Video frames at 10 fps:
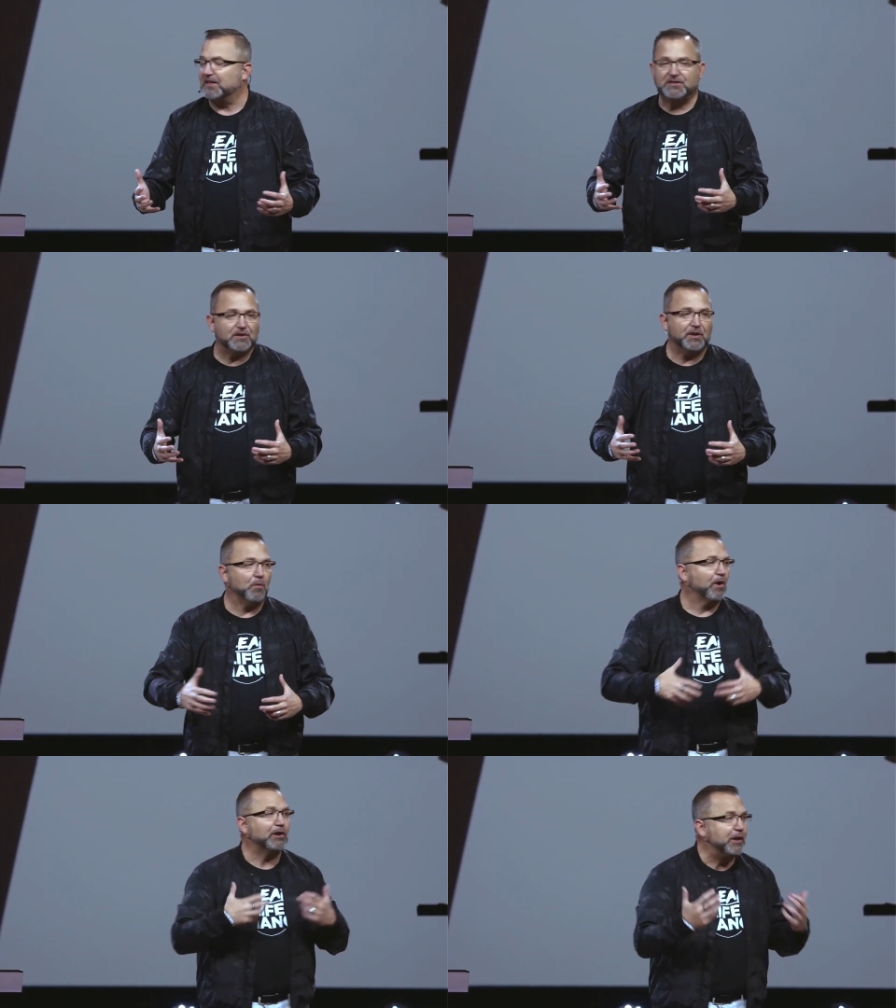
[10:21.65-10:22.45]
it's, that
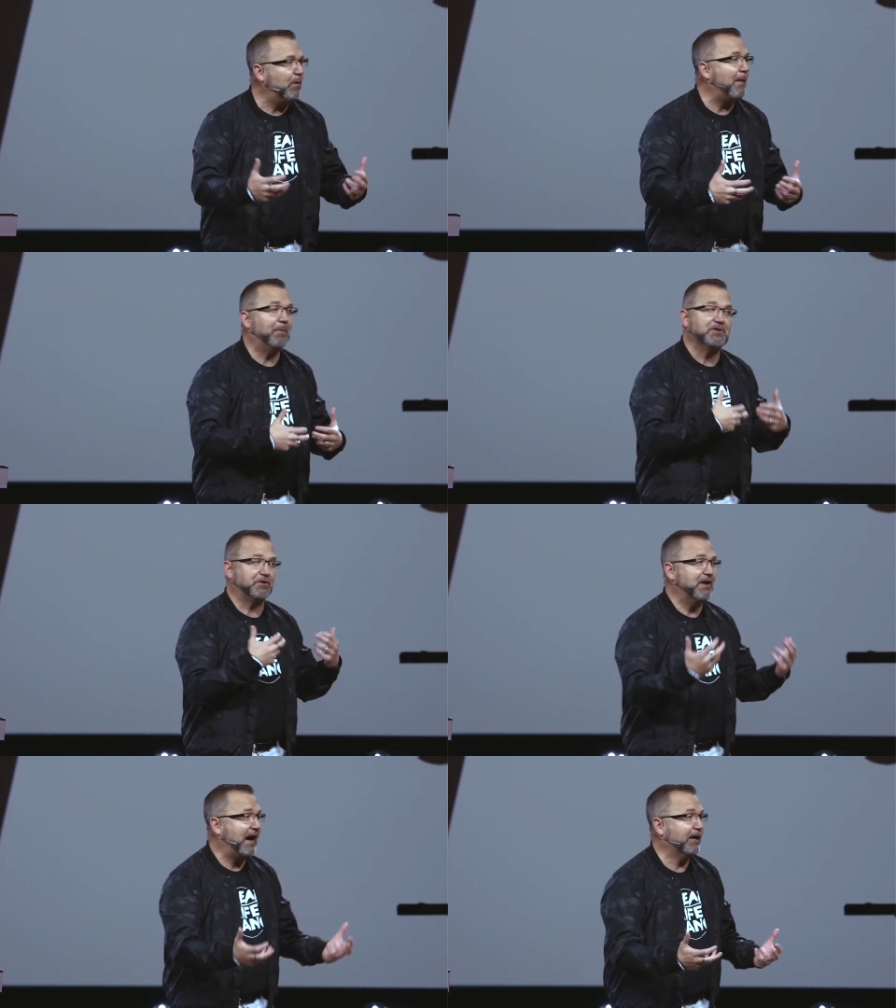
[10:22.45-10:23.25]
worldly weapons
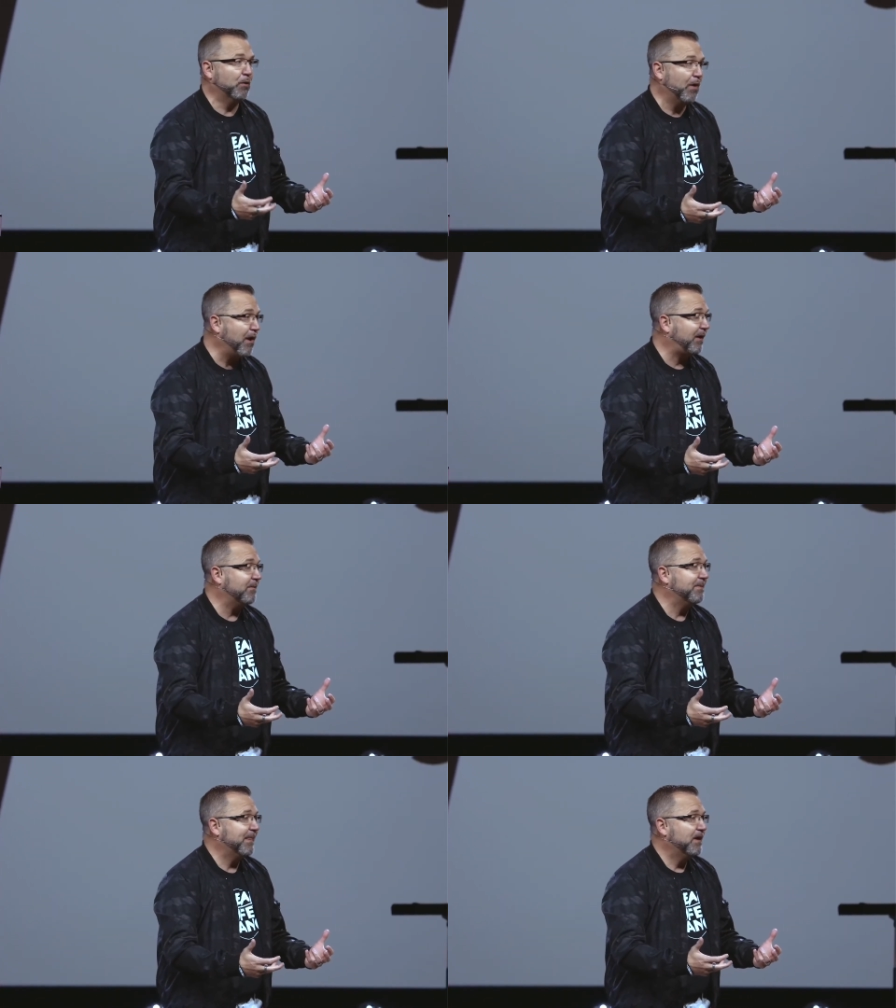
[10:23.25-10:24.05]
are not going to work.
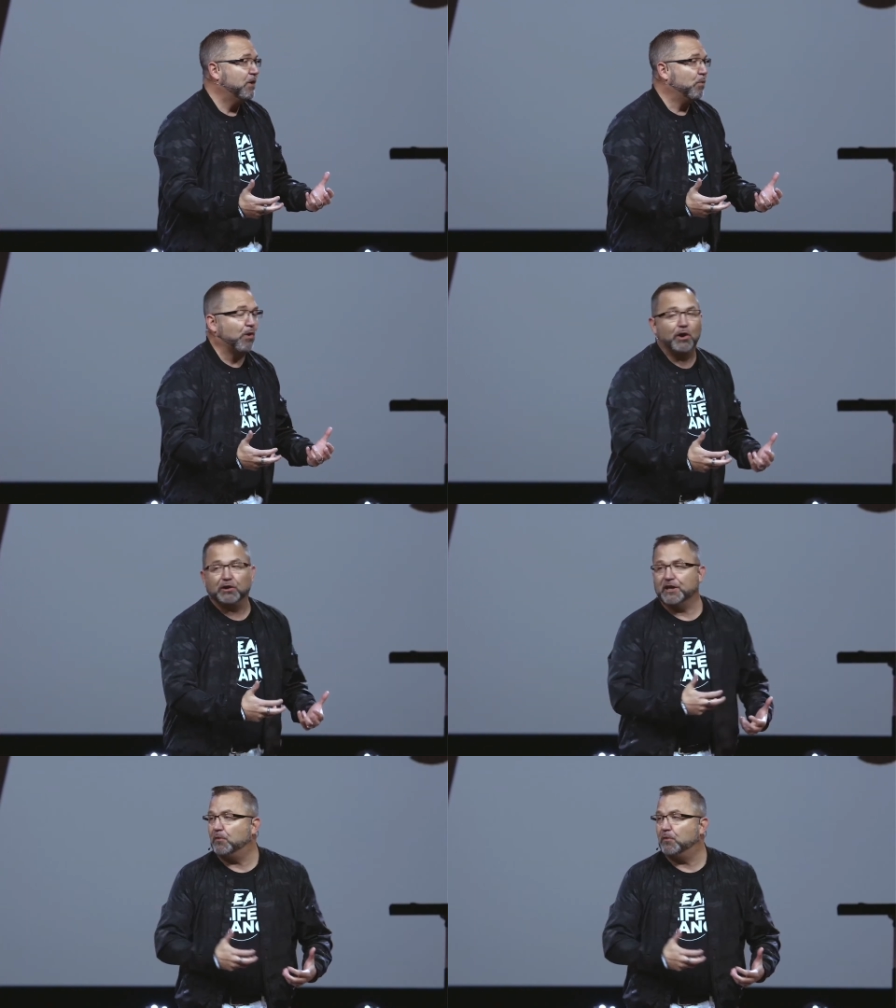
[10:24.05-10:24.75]
Worldly